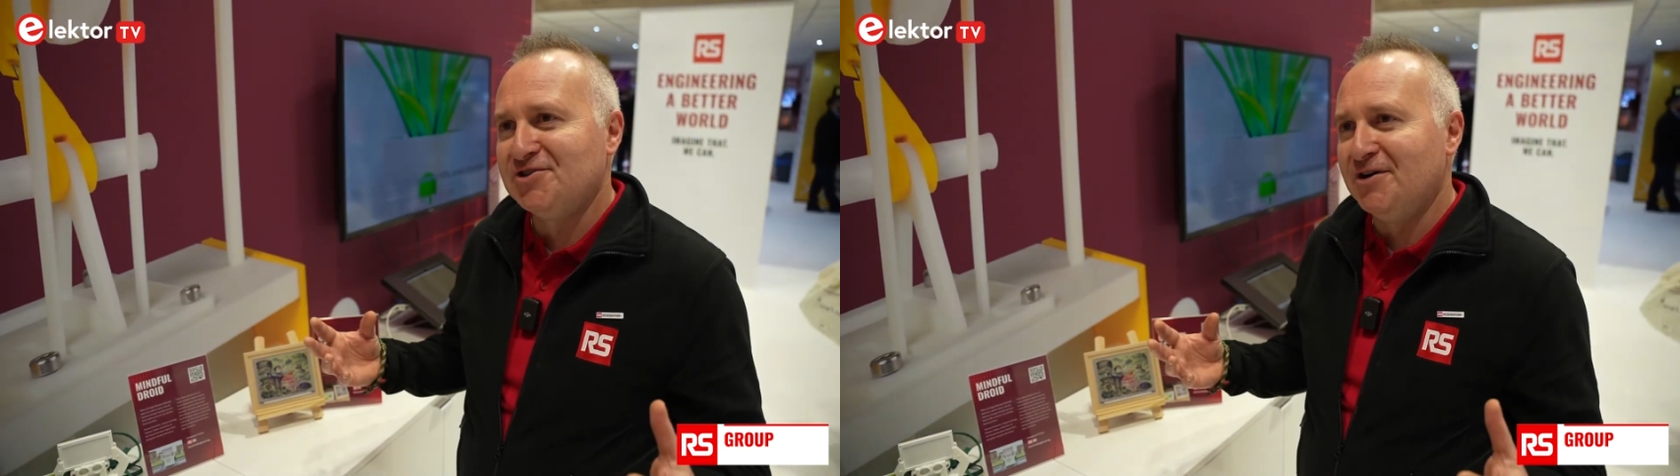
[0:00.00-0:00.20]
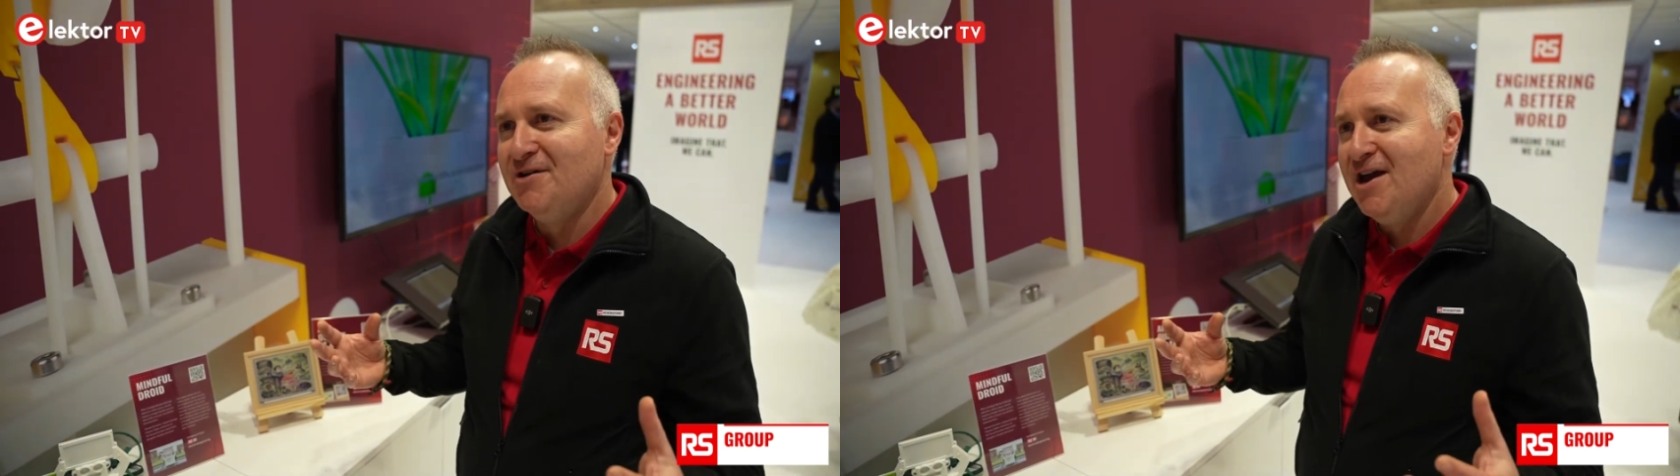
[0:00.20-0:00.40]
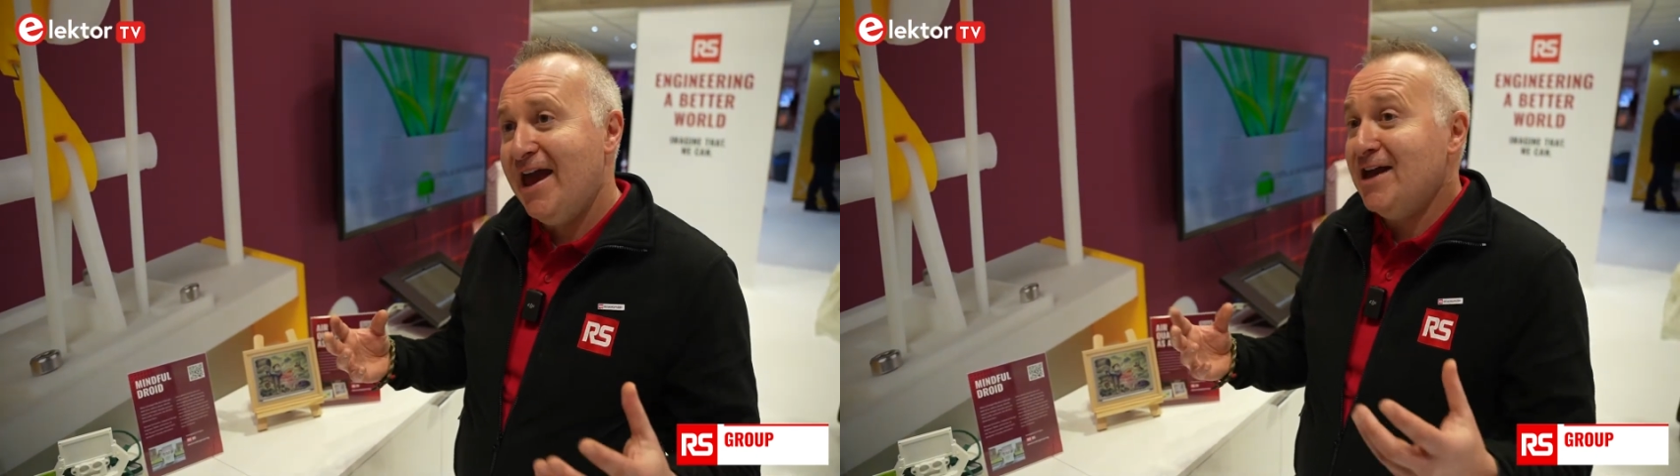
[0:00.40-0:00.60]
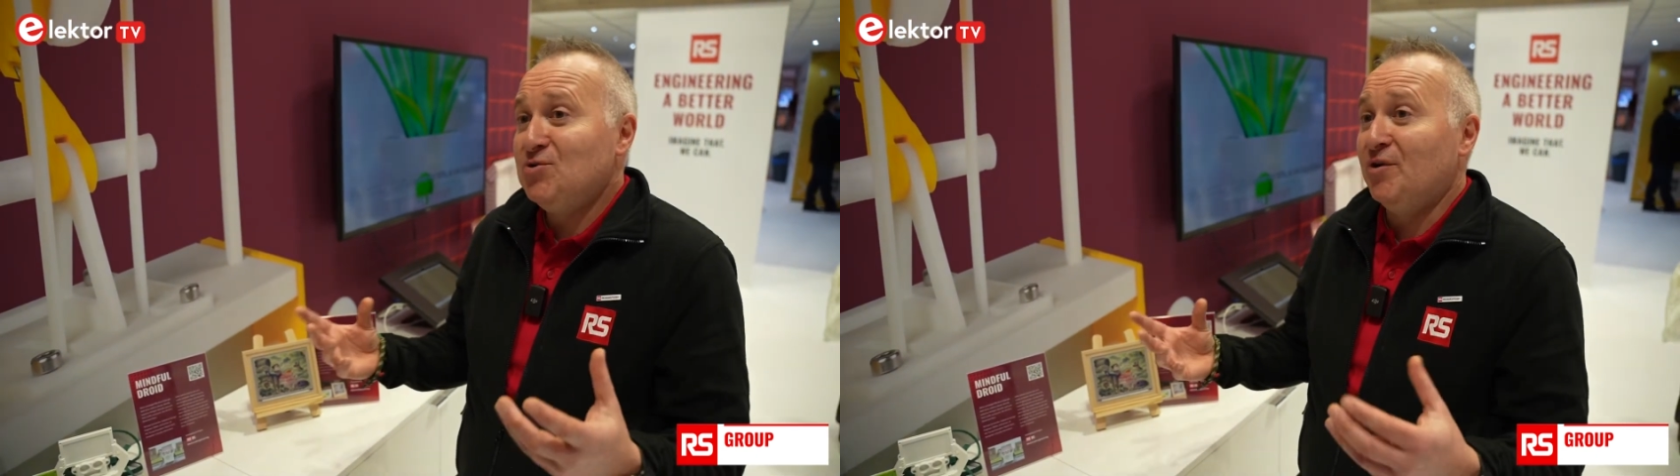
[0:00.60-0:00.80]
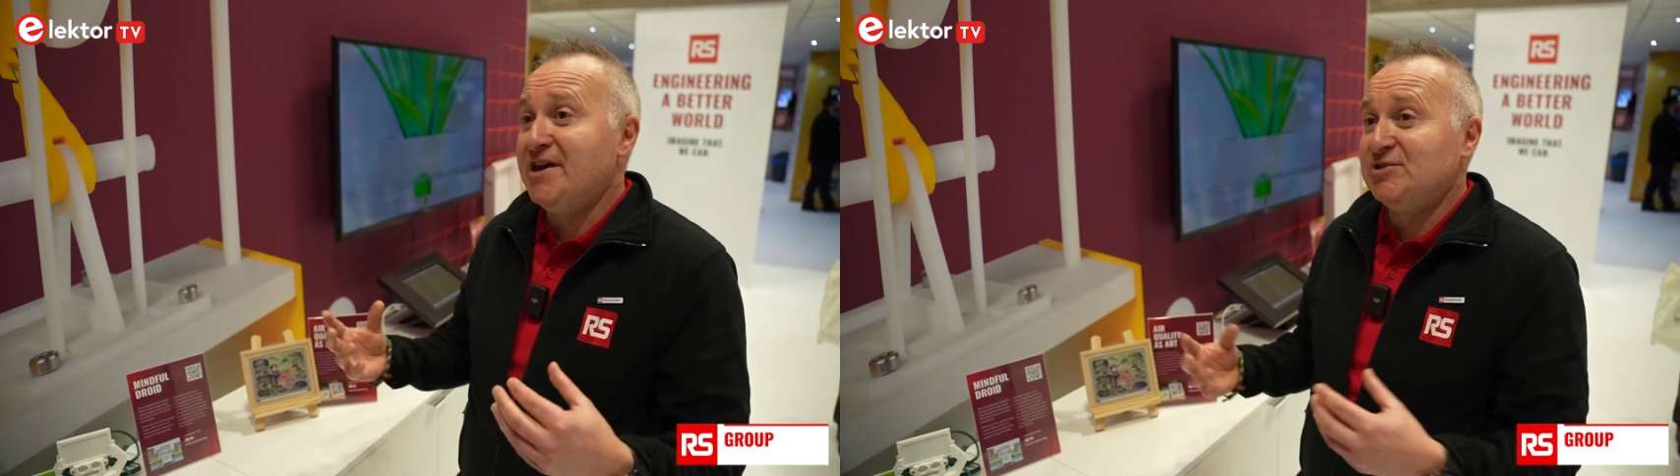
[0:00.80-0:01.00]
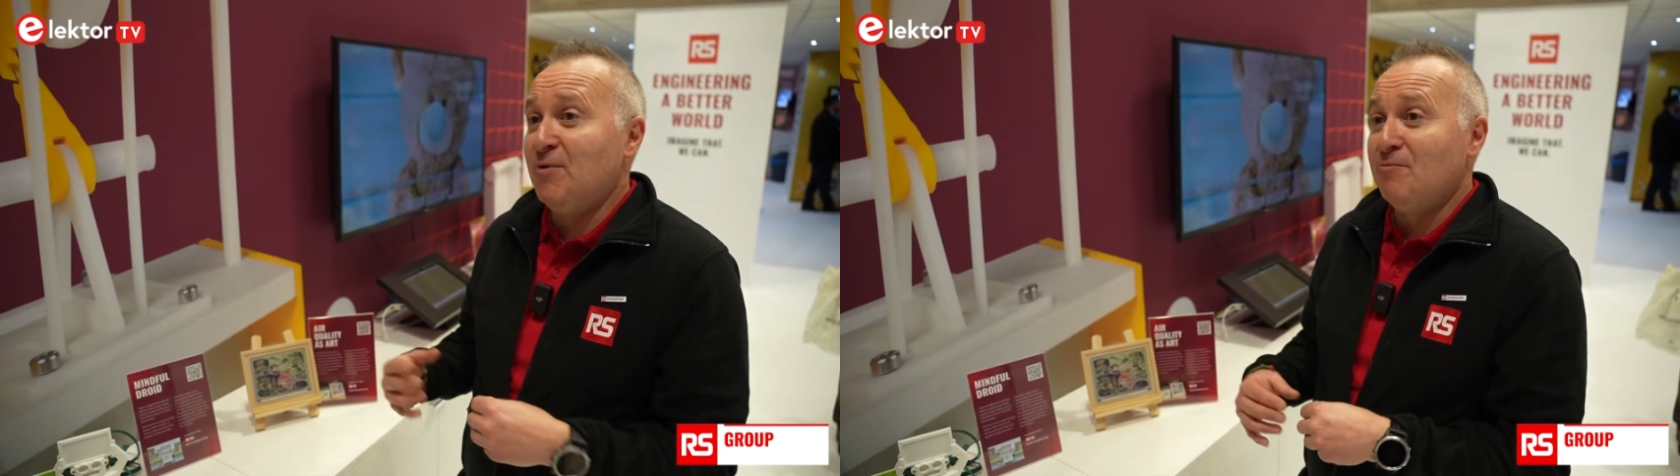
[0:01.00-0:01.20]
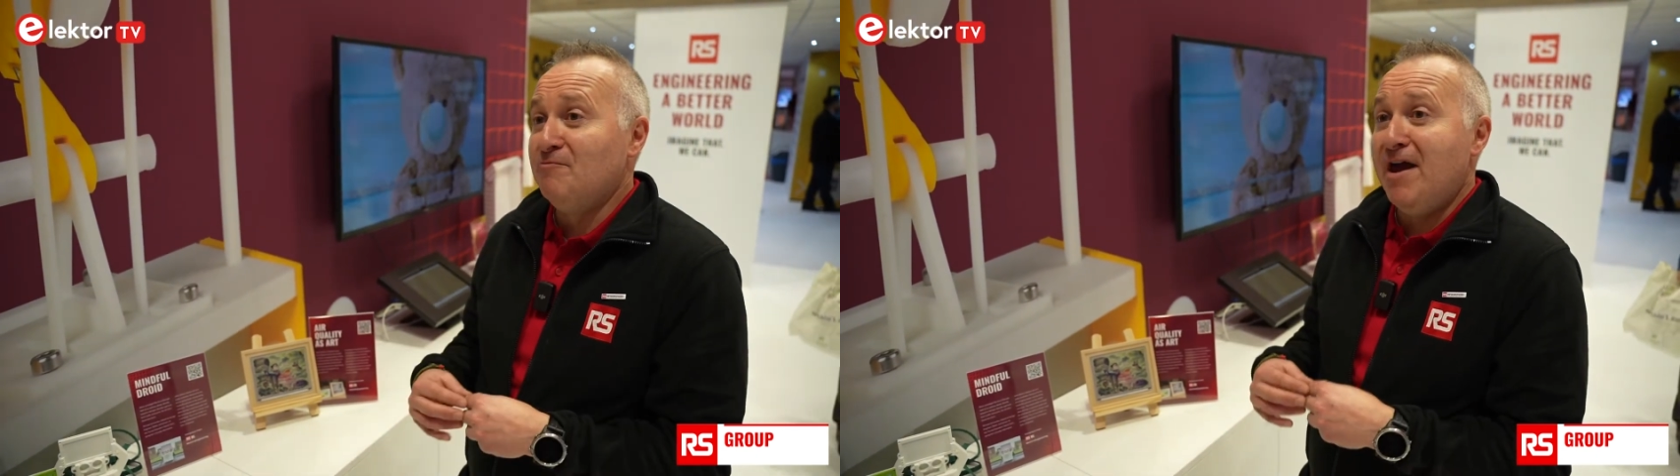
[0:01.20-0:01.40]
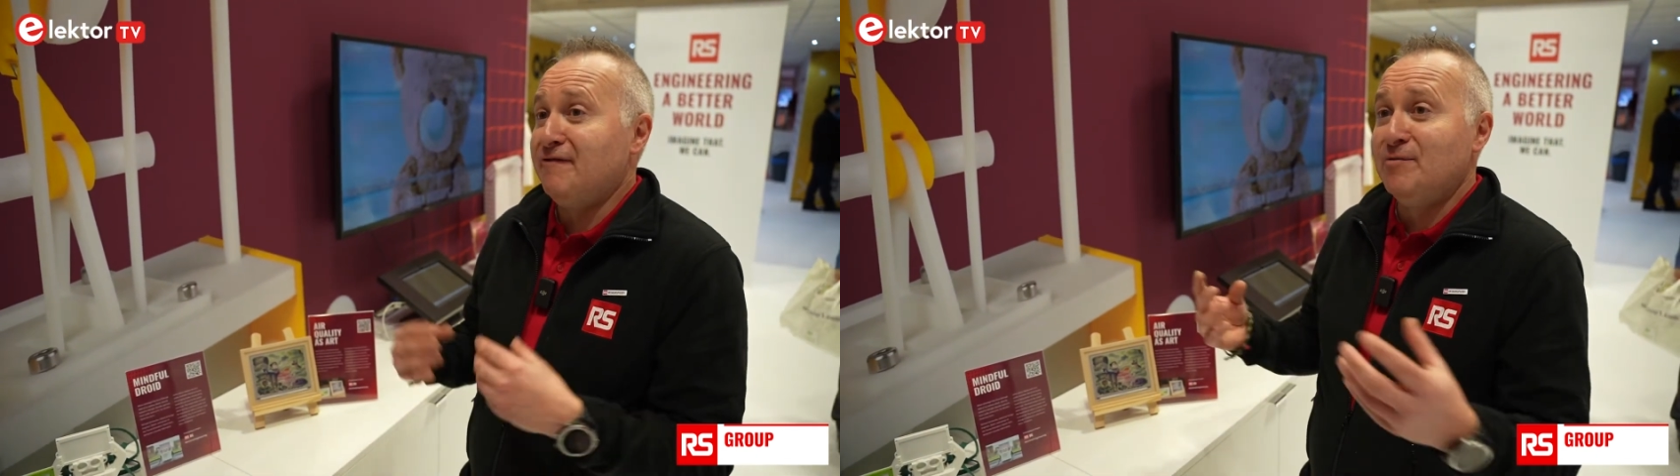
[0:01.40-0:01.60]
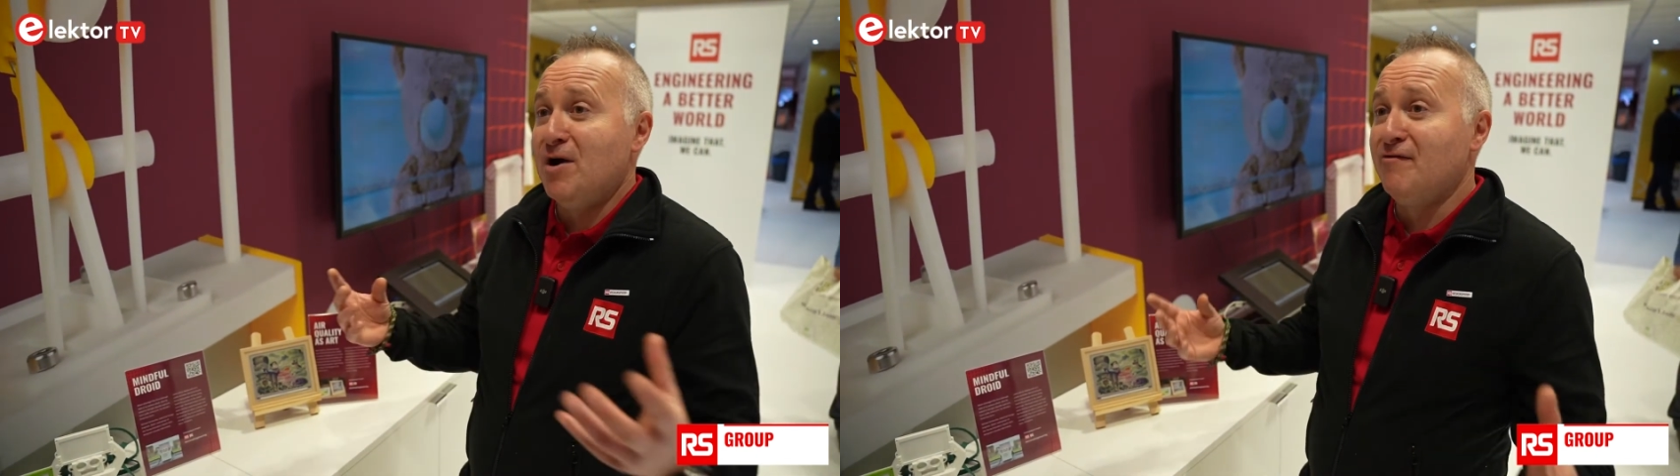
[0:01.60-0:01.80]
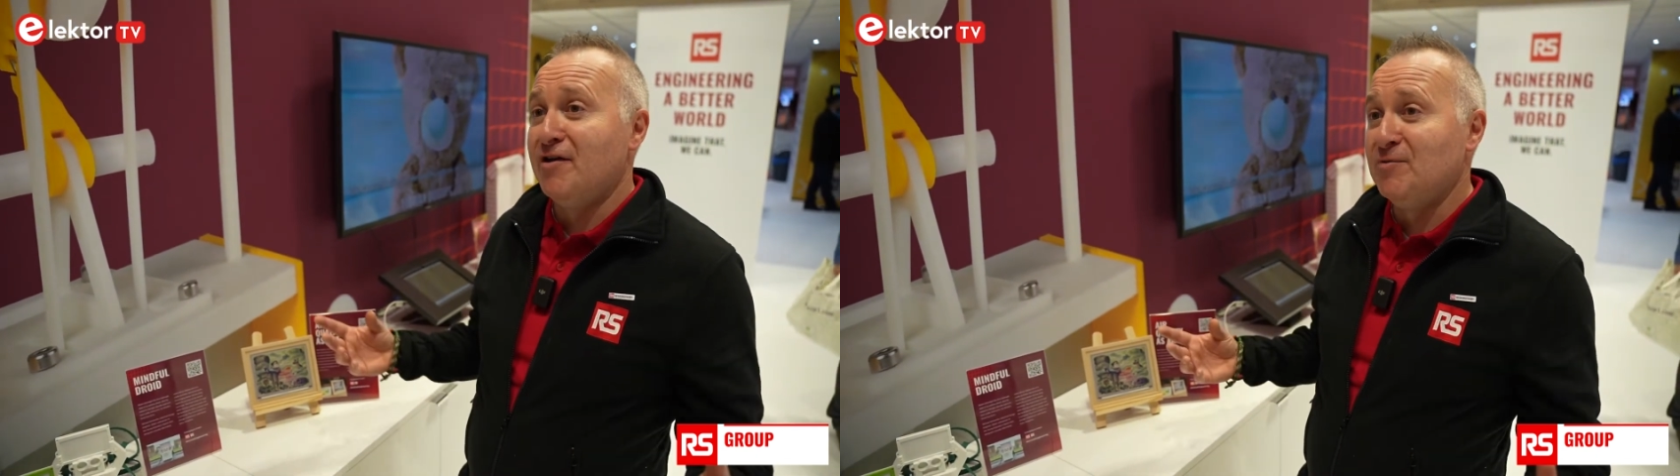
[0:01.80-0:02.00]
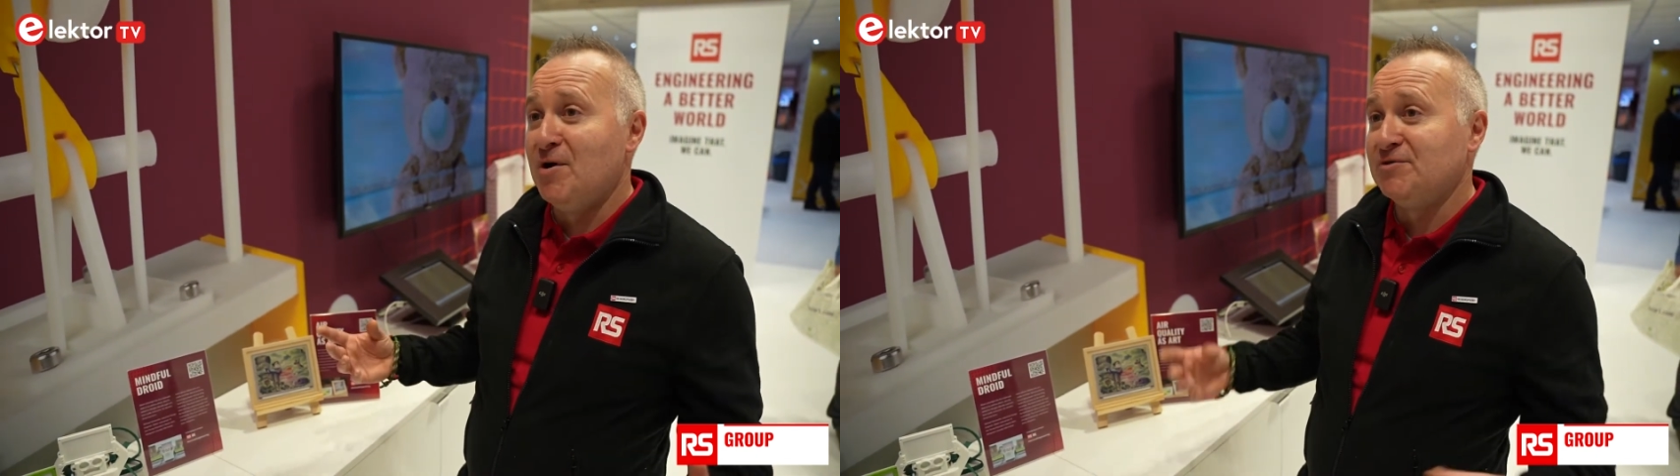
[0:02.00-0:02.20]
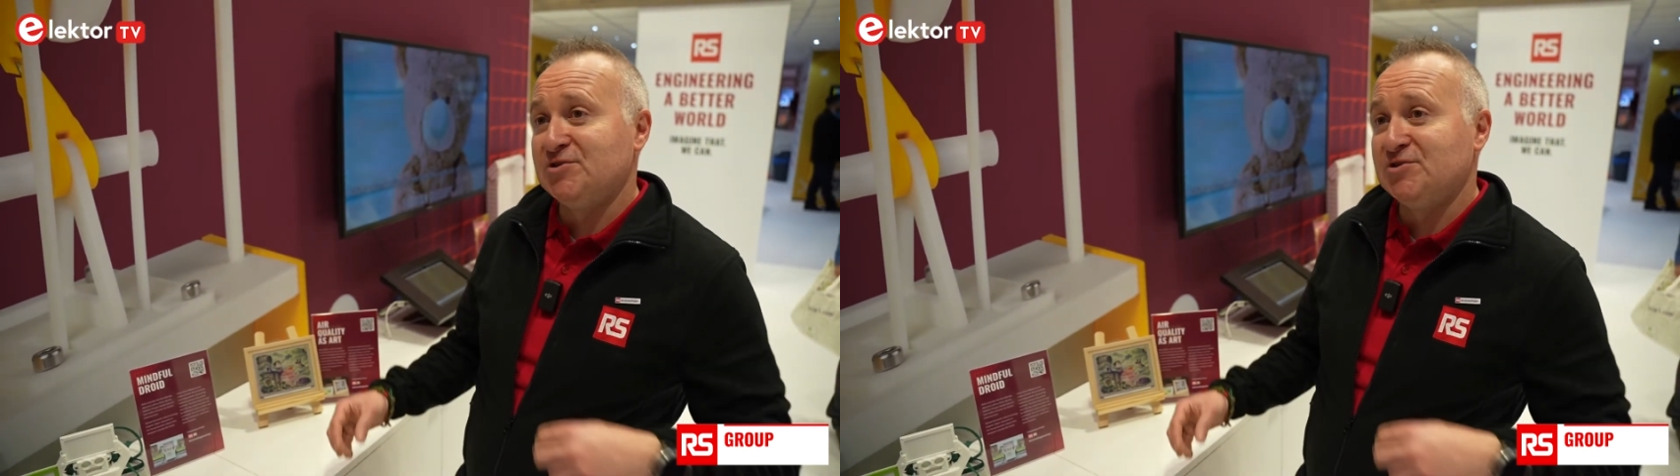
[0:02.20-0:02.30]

So air quality is a problem everywhere around the world.